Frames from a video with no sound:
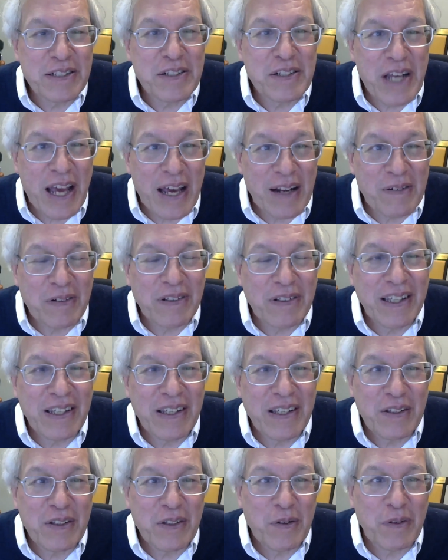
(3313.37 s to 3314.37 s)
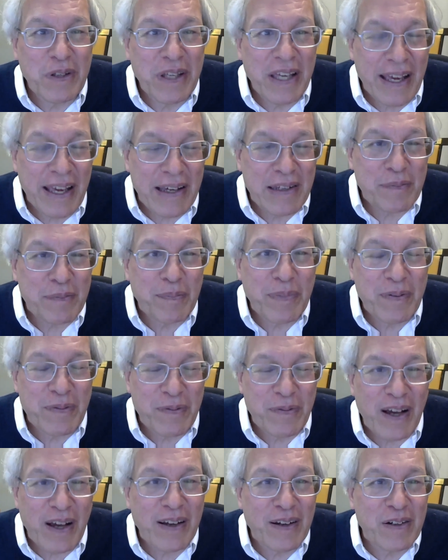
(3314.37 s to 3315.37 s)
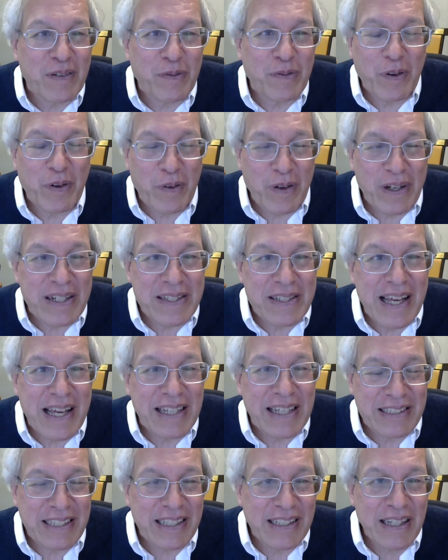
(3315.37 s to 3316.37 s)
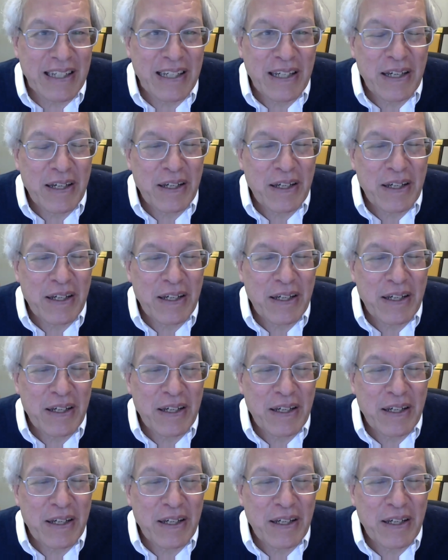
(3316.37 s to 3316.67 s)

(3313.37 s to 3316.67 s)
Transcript: generally, you can't be fired for criticizing